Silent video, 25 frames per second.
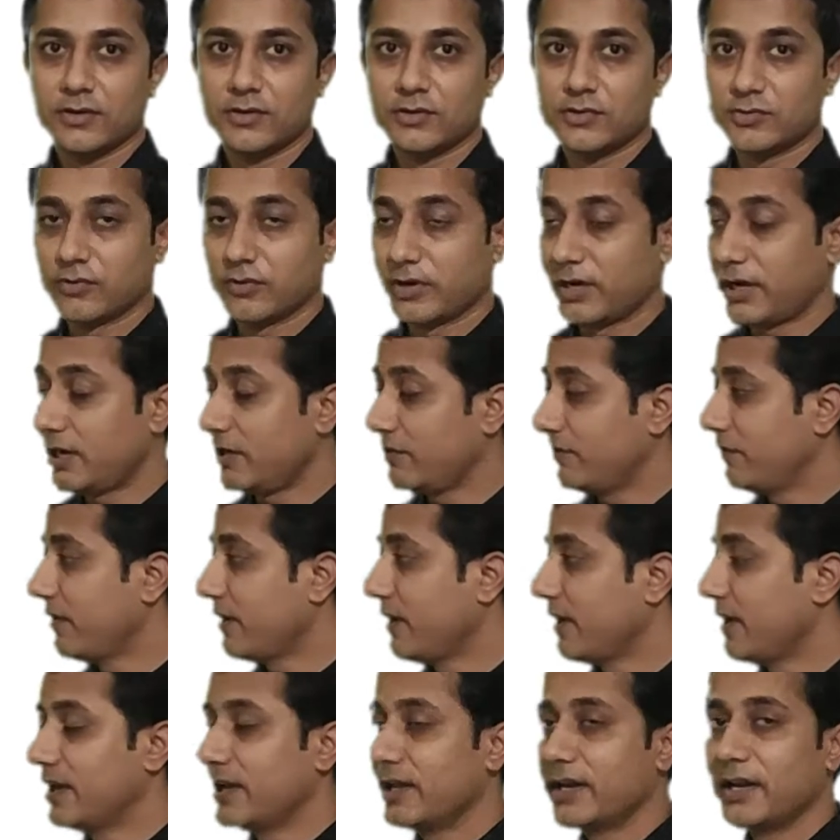So end
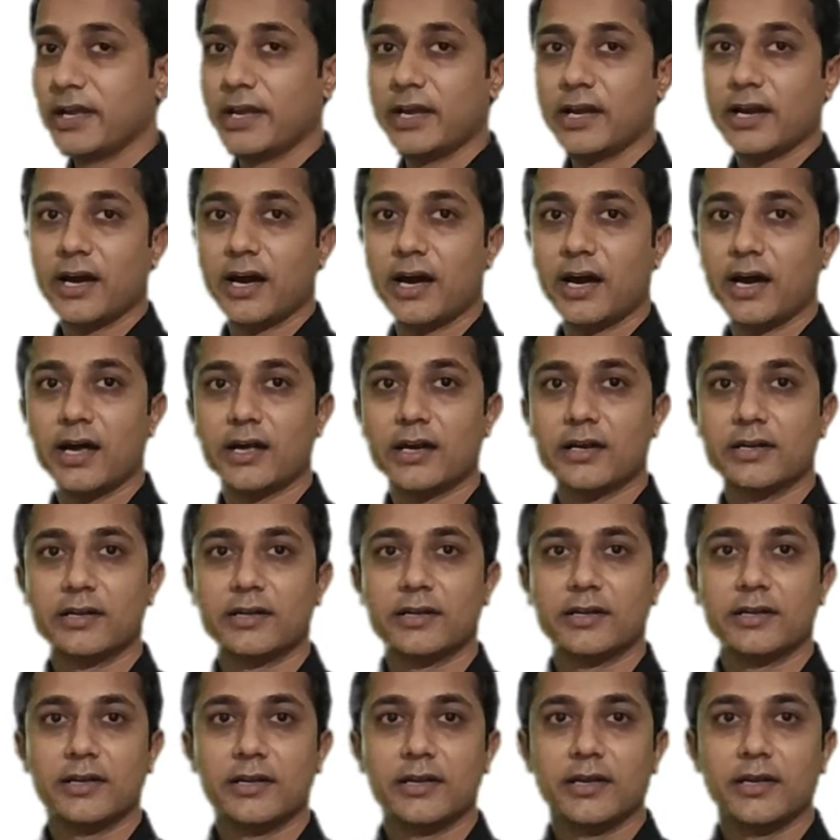fire array
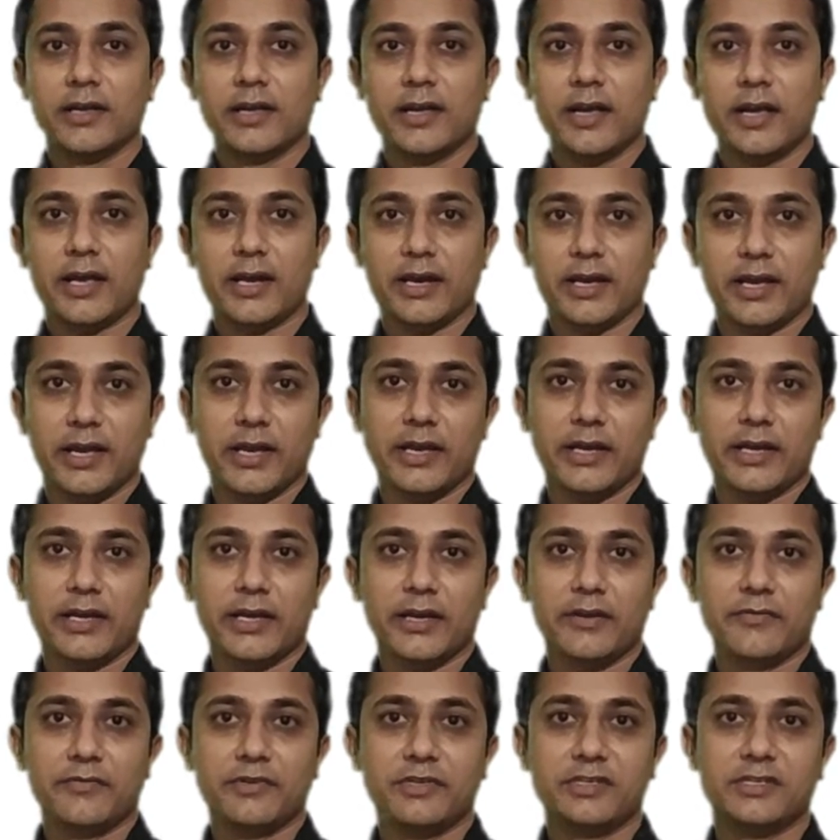are an
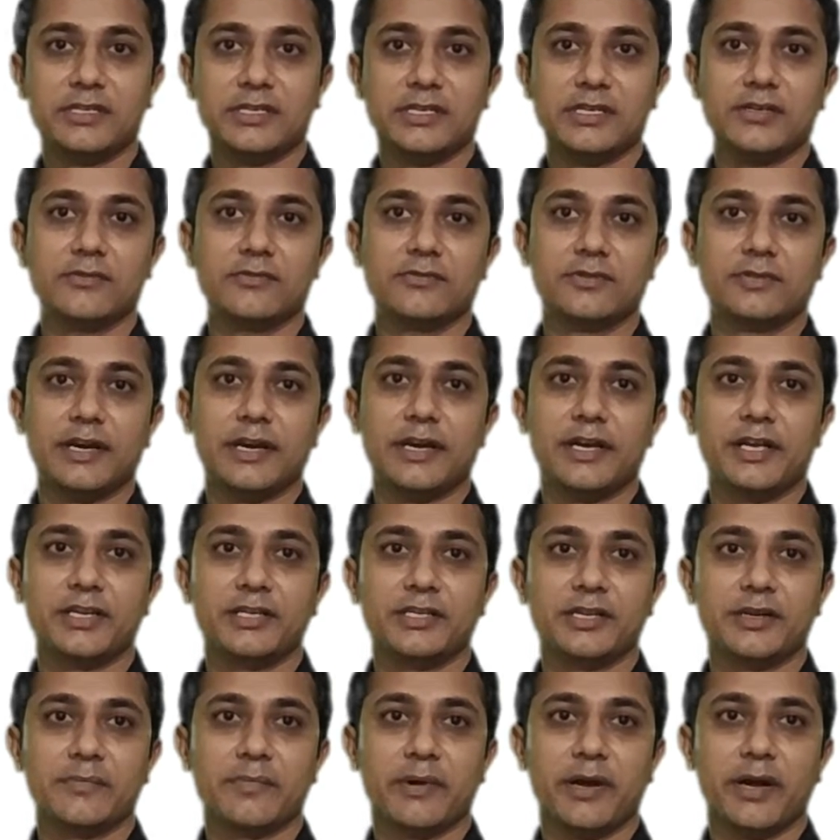array which gives
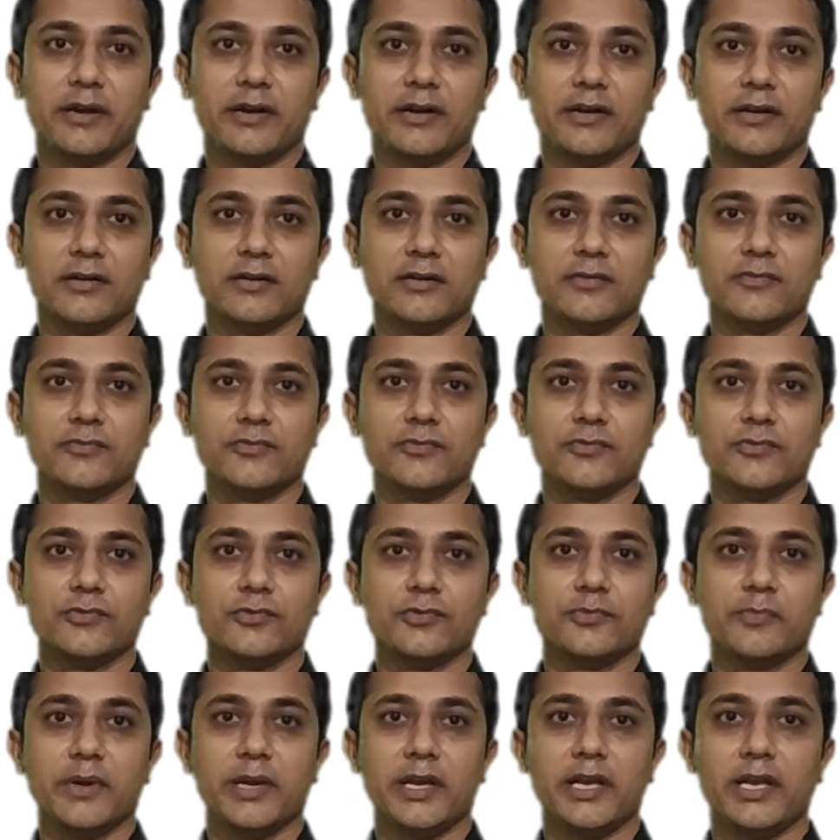radiation pattern
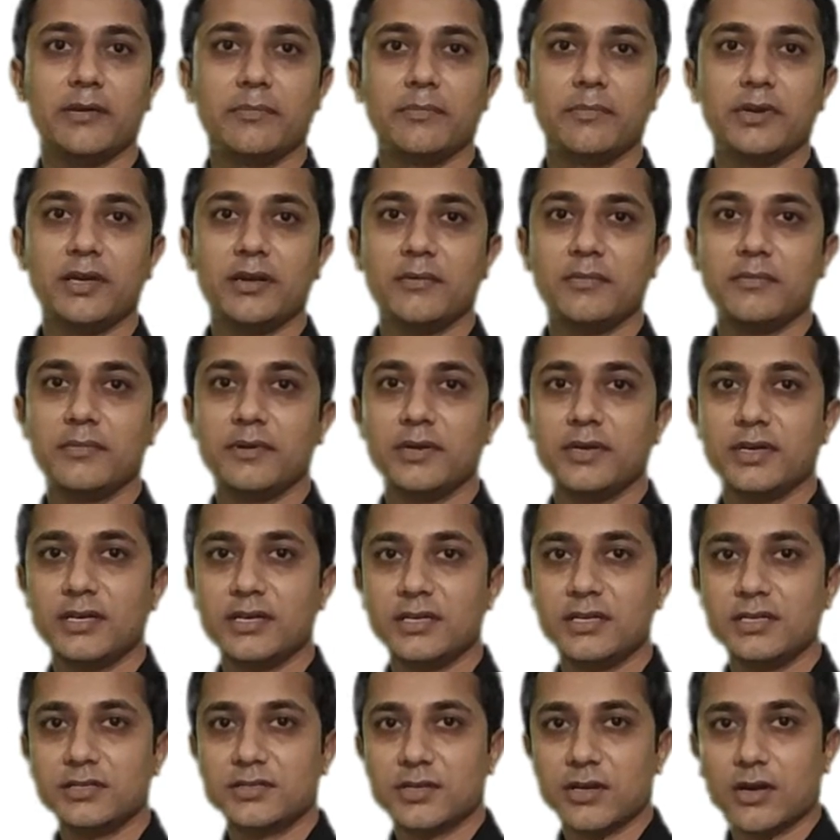whose main beam
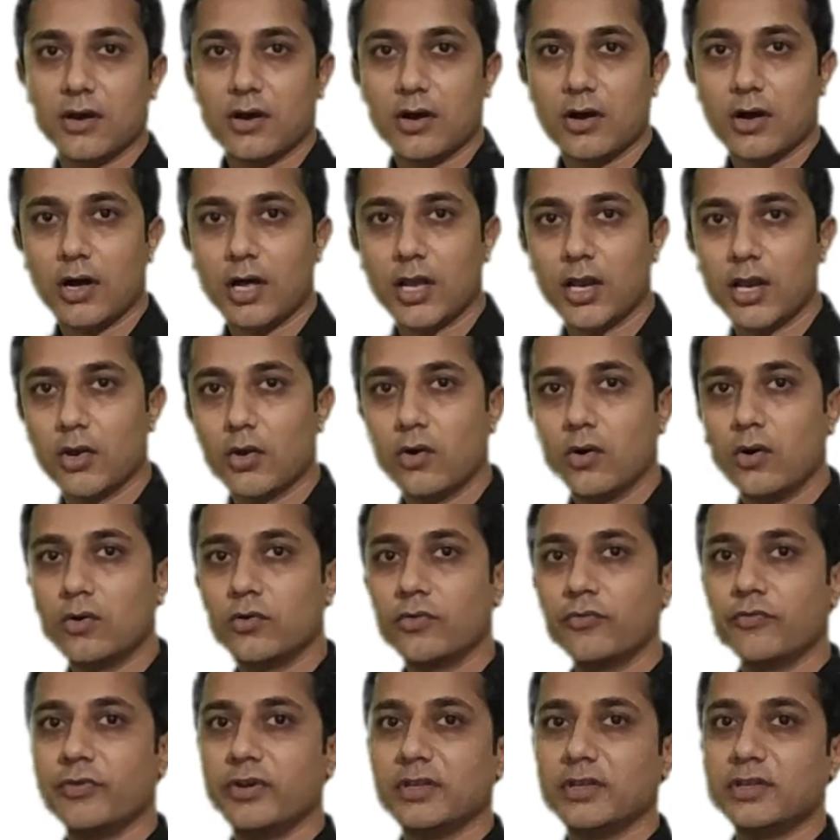is
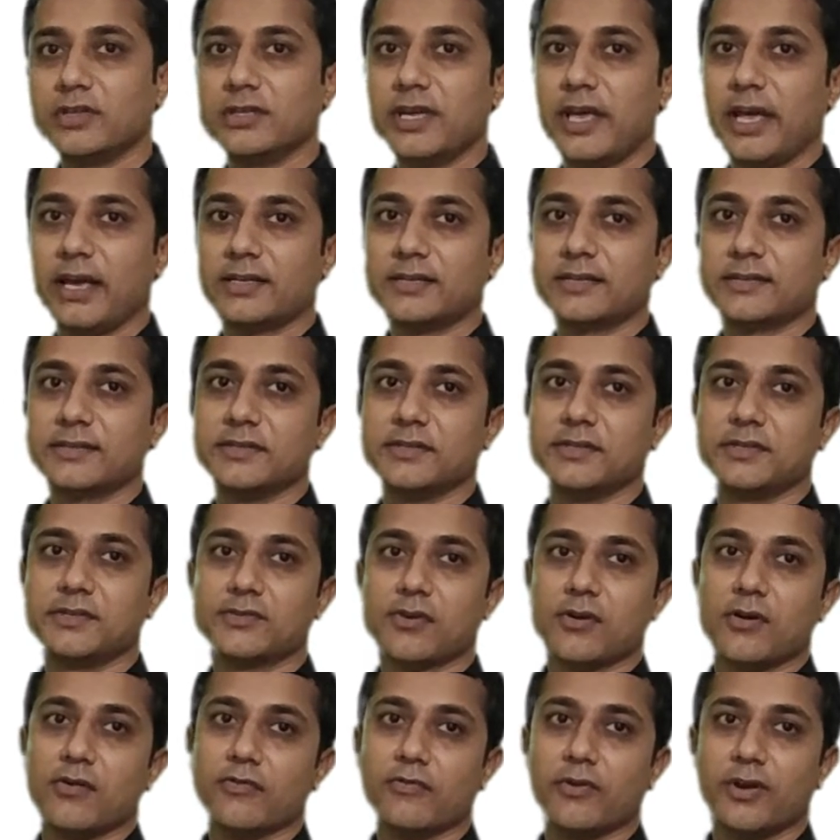along with the
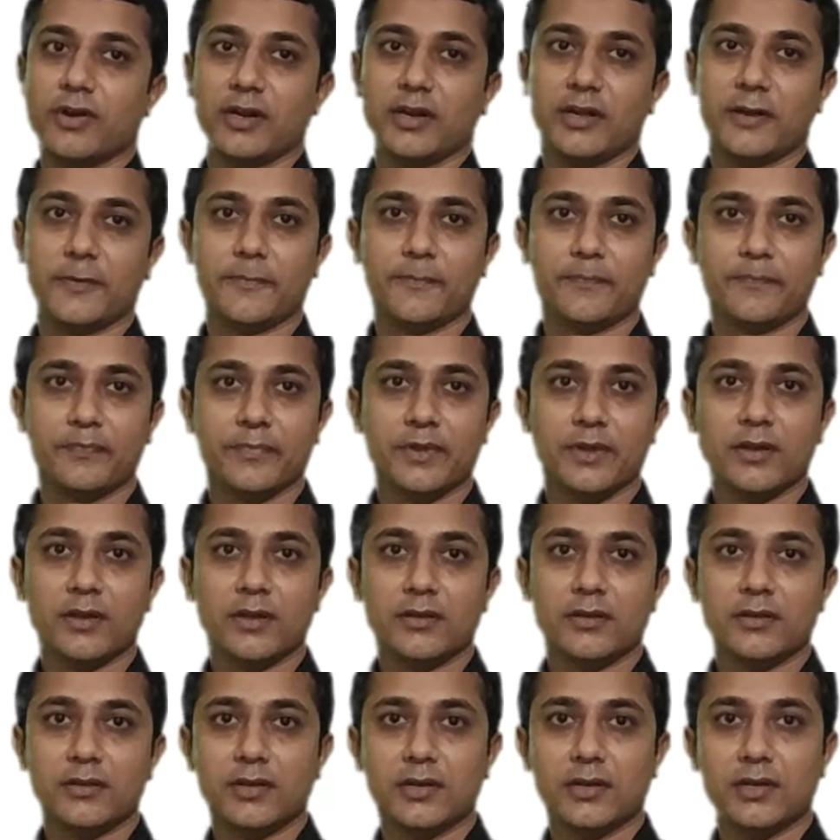axis of array.
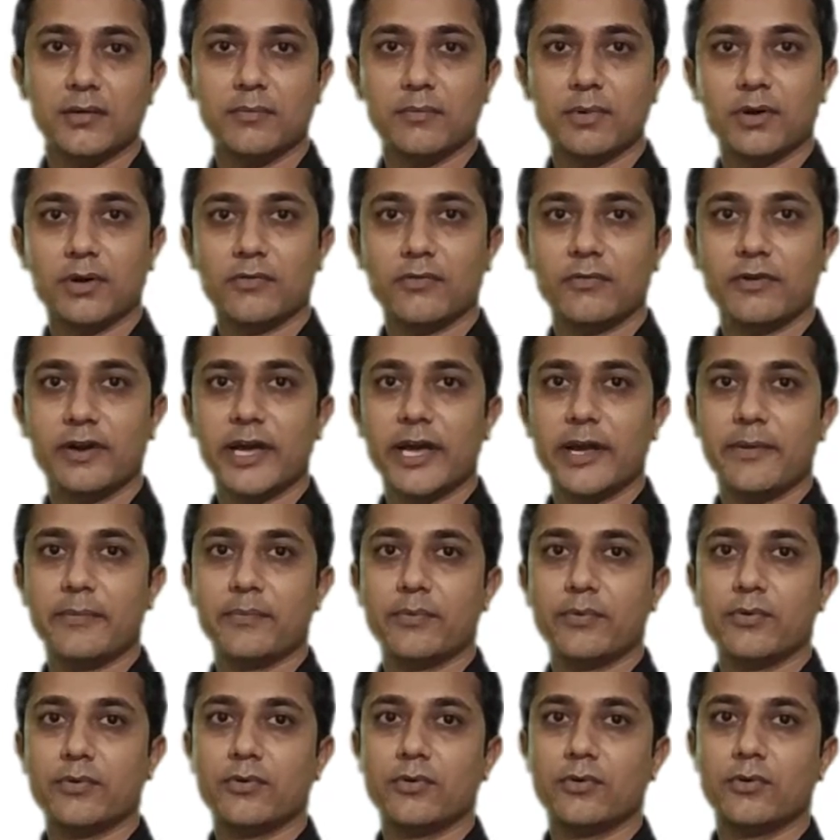The number of
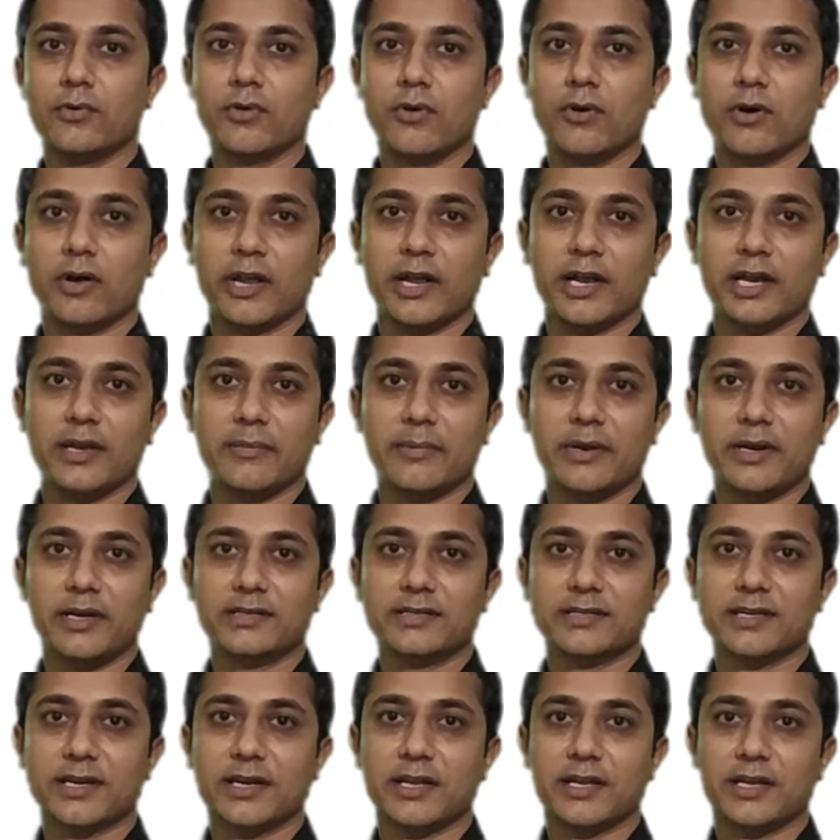dipole or
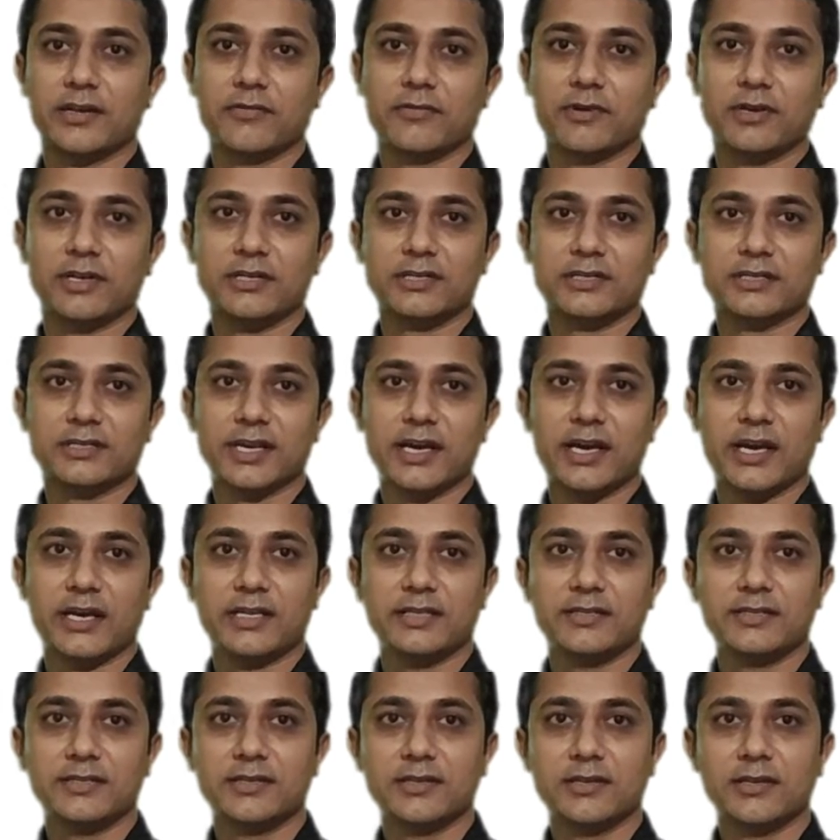elements are equal in
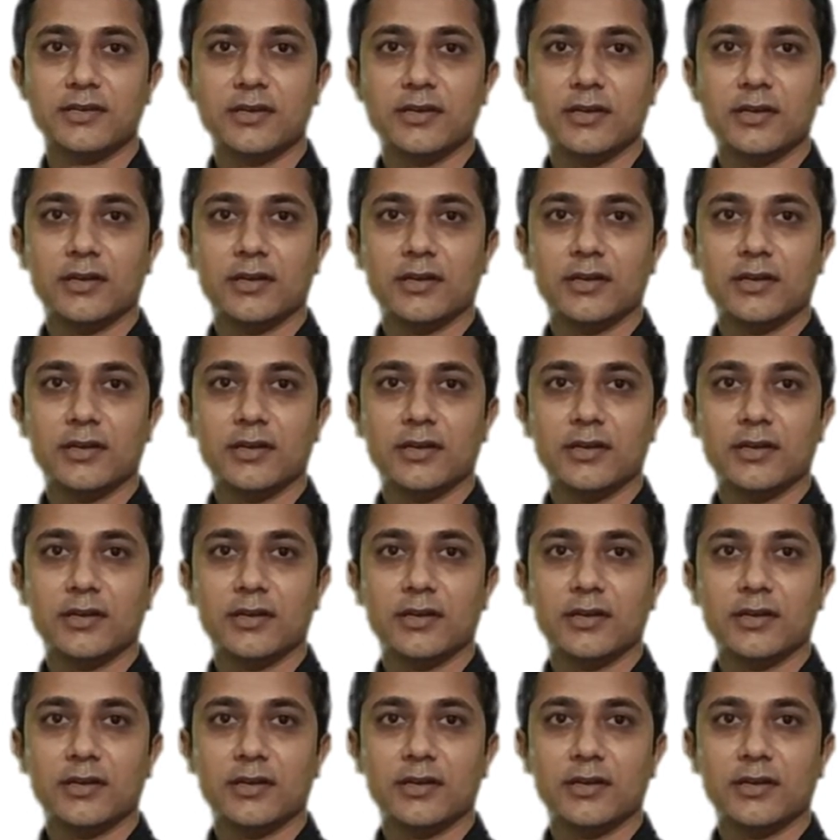size.